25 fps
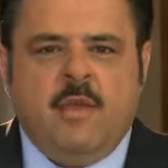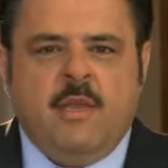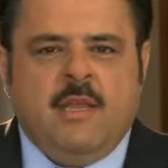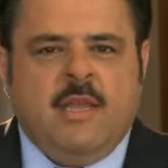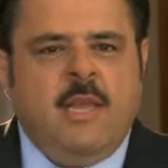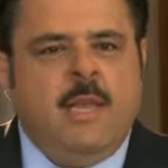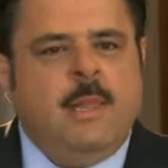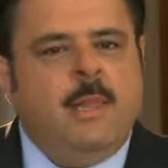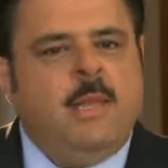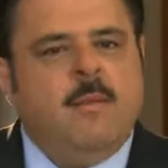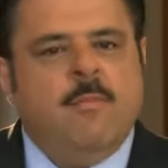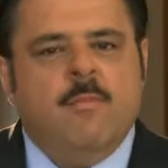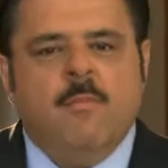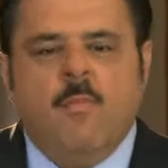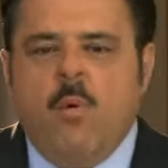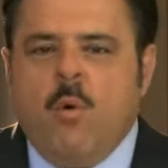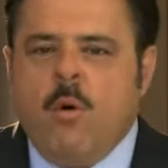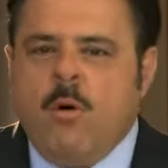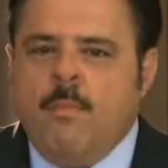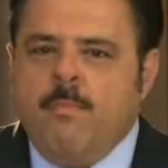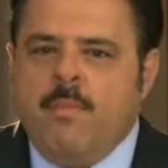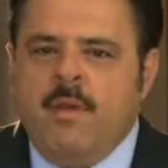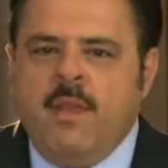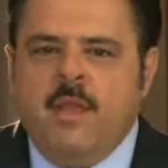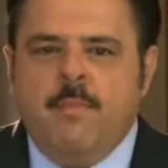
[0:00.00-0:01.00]
killing
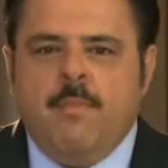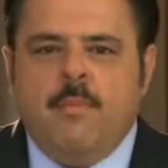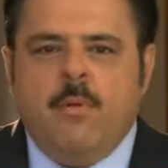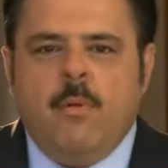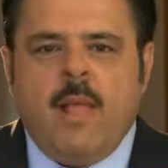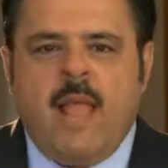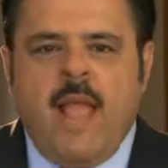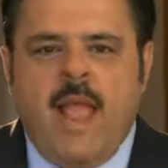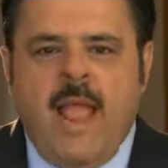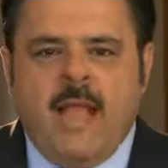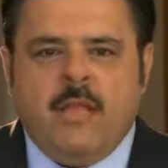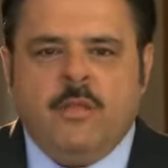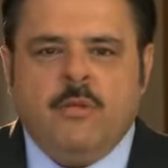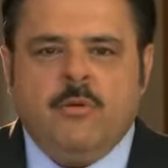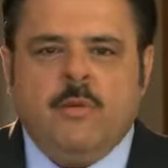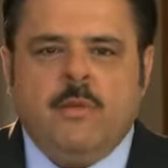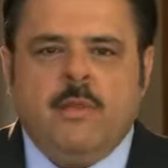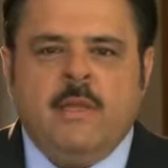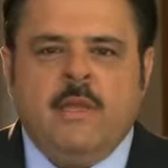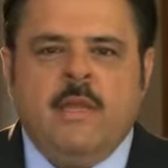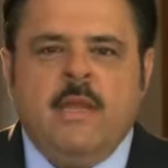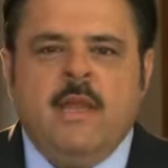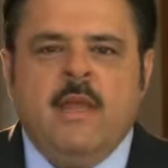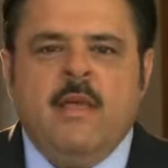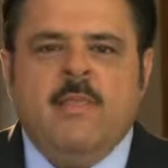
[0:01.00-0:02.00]
more people
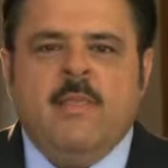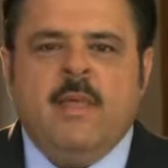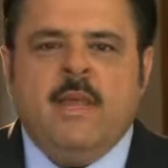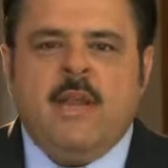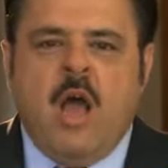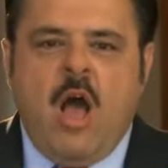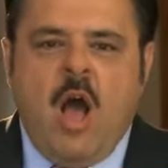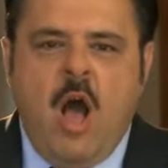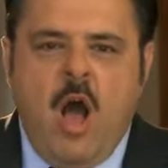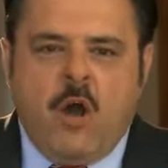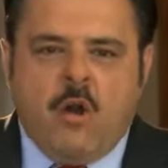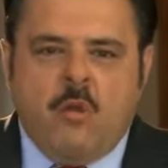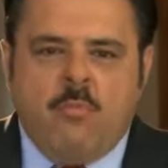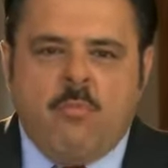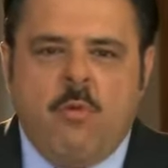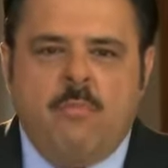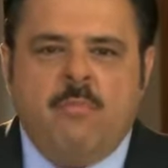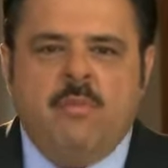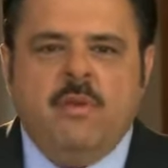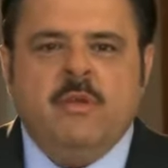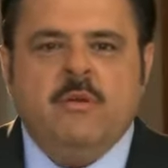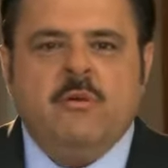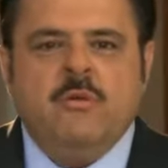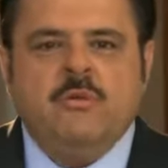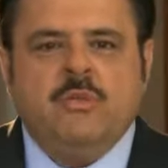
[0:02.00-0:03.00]
annually than
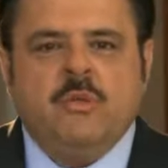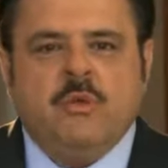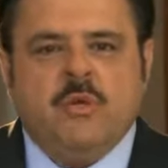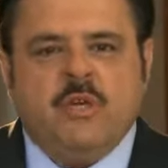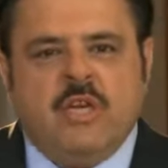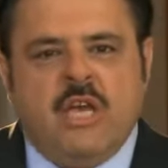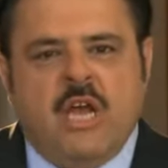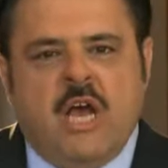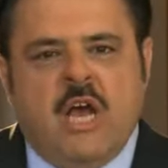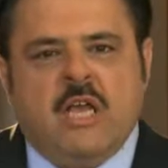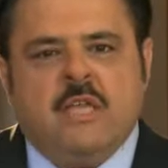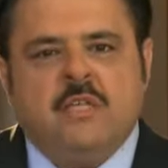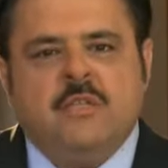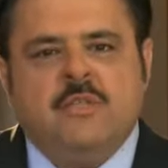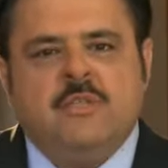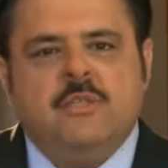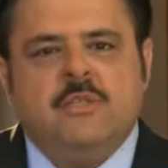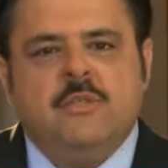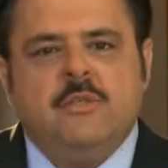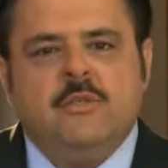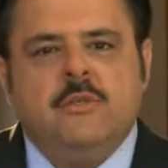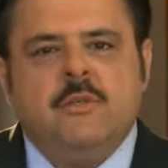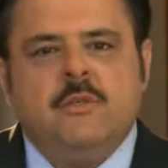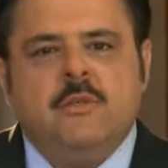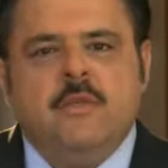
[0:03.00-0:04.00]
automobiles or
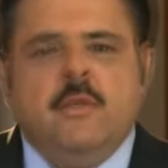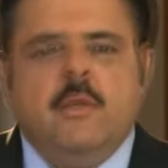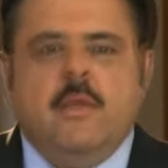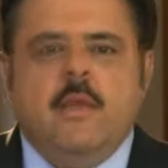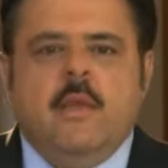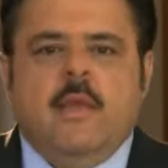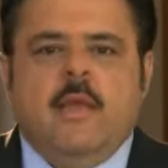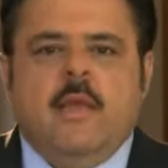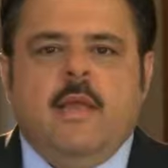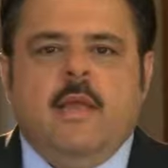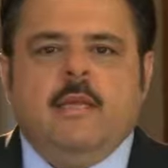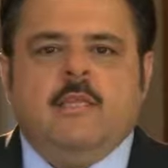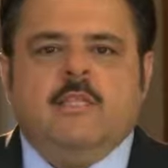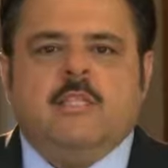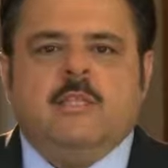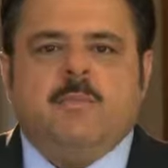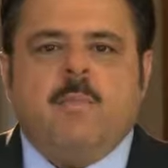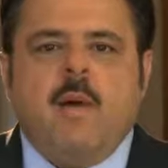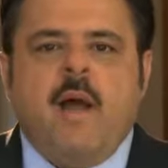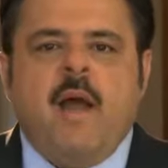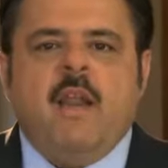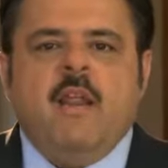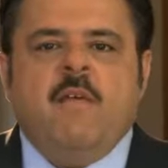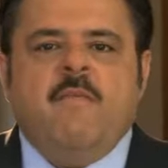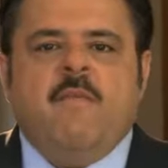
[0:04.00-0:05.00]
guns. In
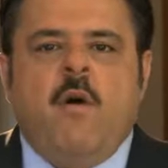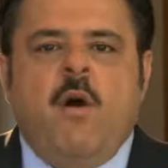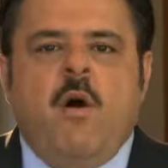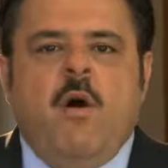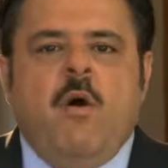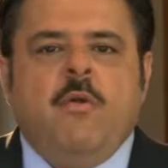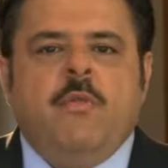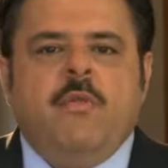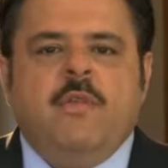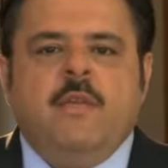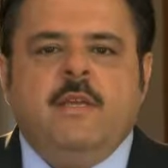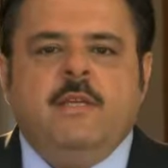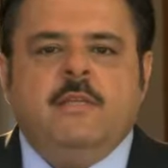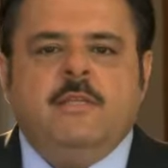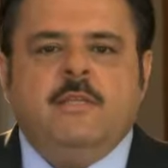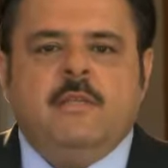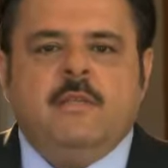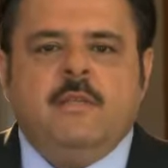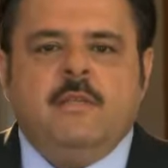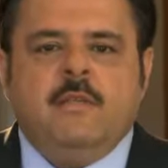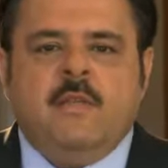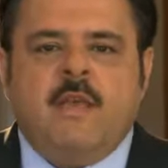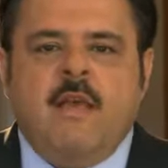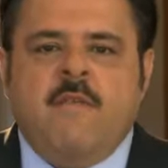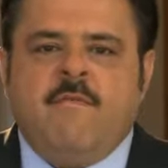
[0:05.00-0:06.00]
spite of all these
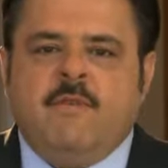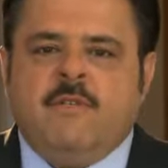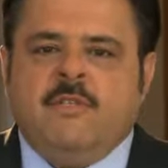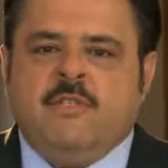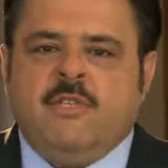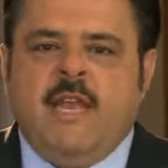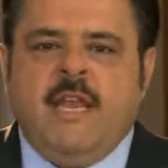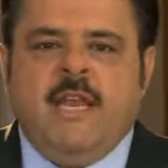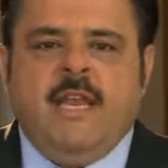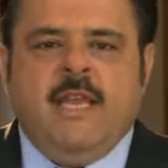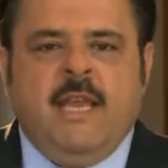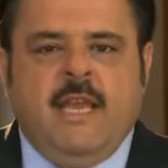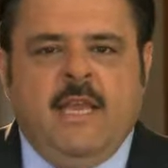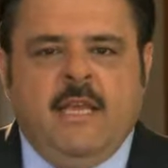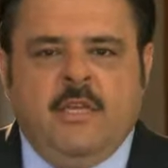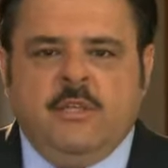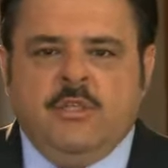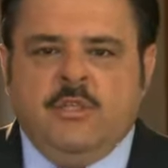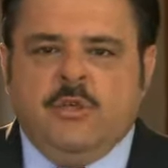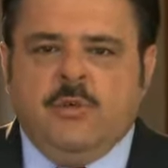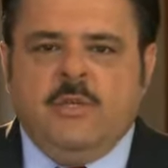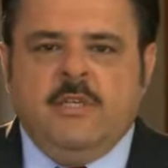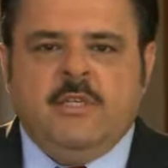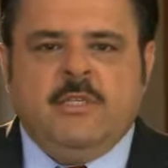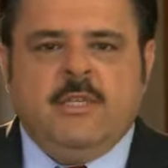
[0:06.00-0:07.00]
devastating
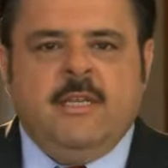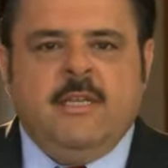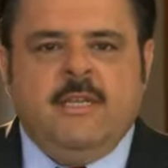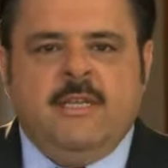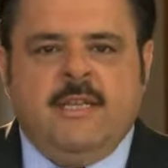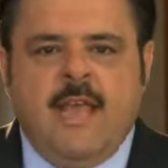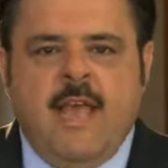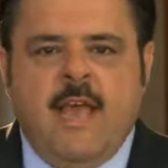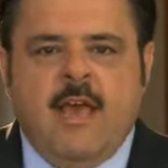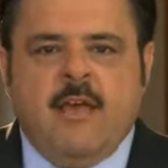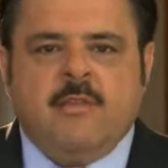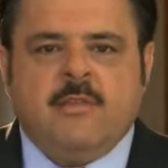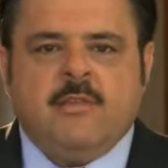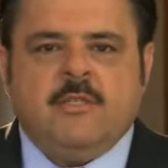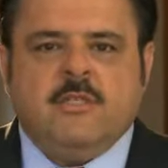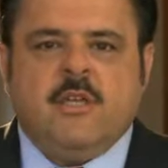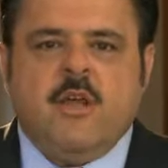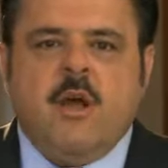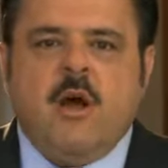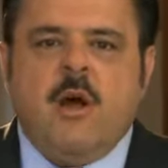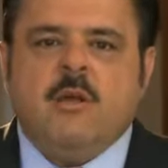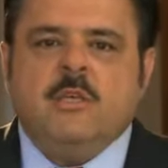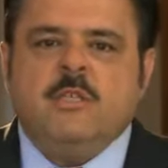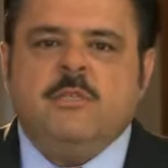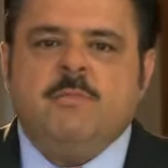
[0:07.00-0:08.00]
injuries and deaths
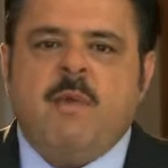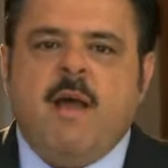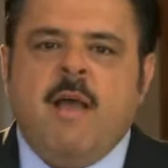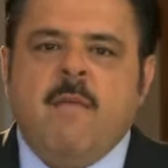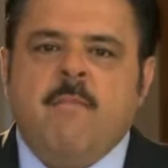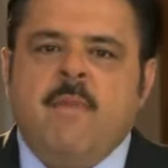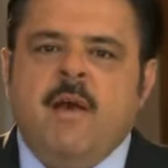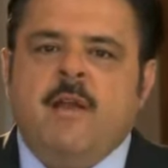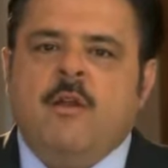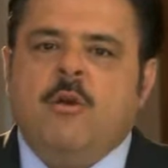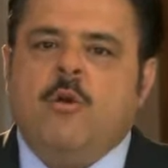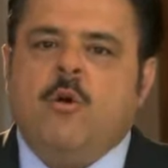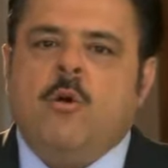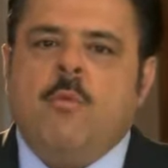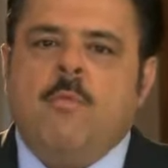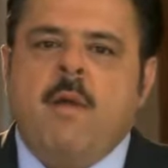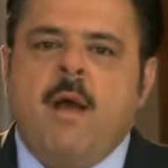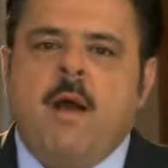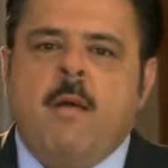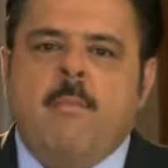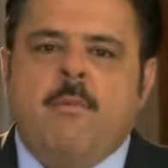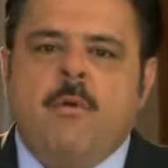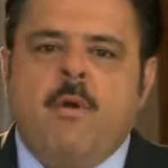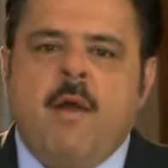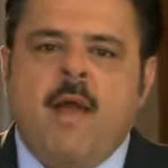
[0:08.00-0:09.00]
caused by medical
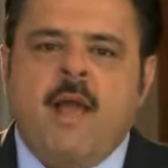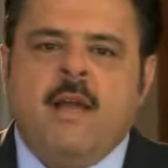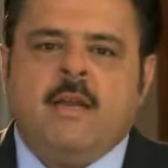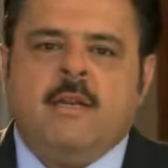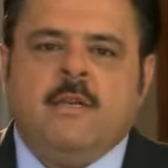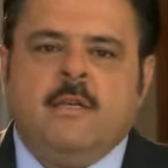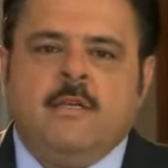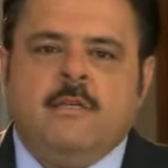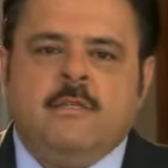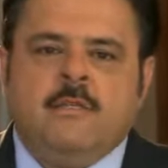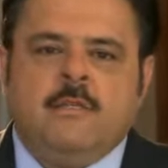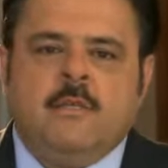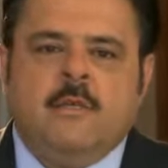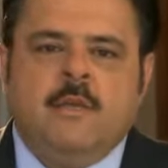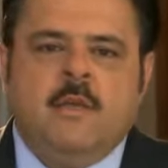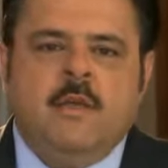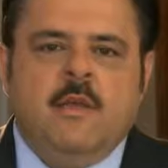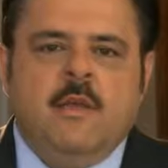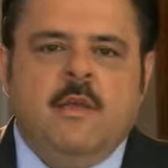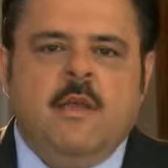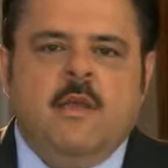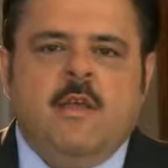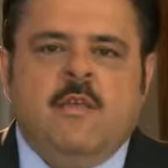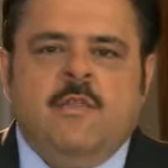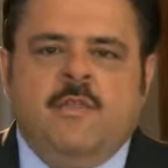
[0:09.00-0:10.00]
malpractice,
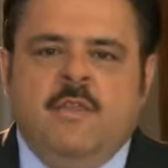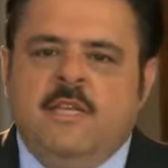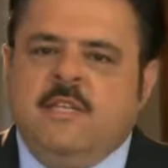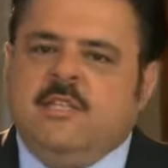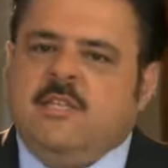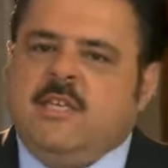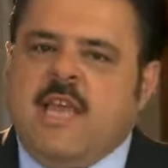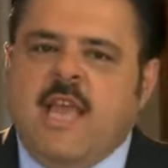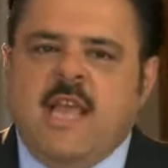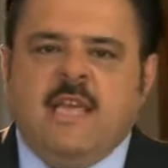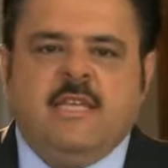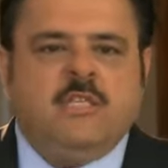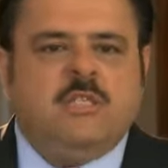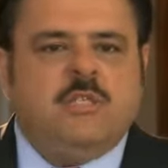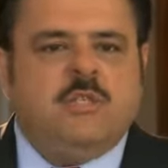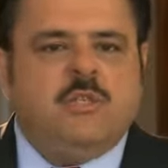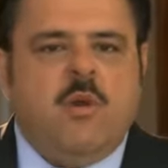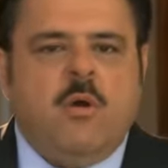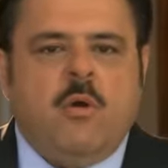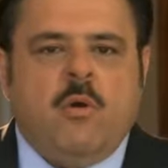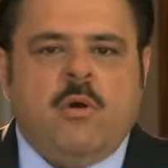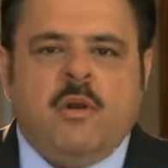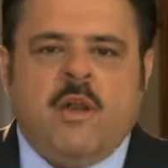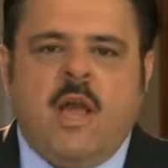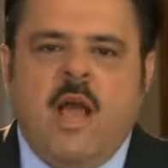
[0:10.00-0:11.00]
these cases
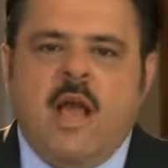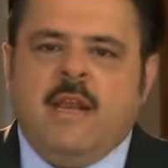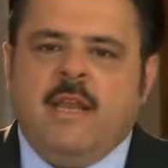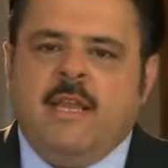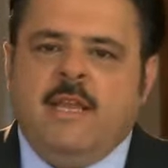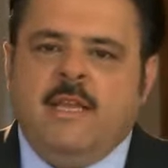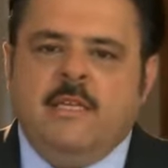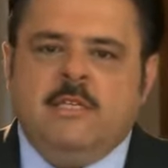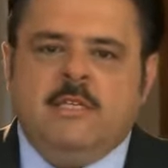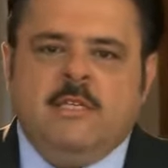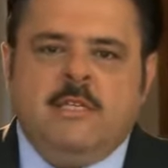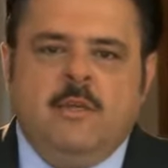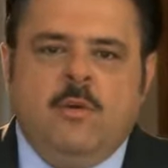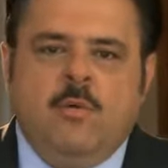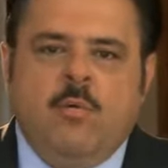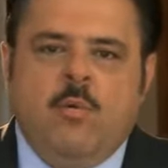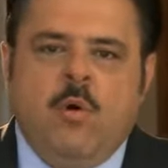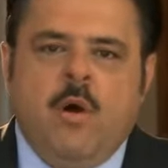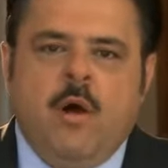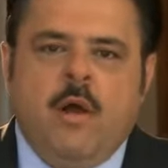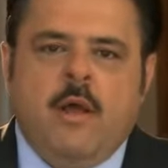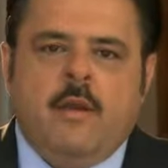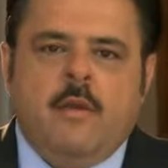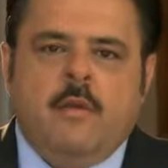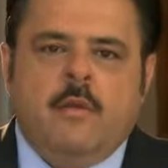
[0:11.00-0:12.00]
are not easily
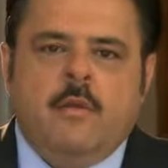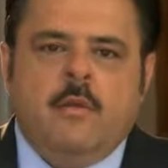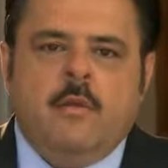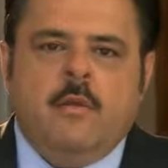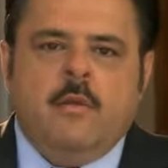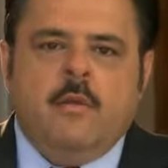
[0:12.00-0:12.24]
won.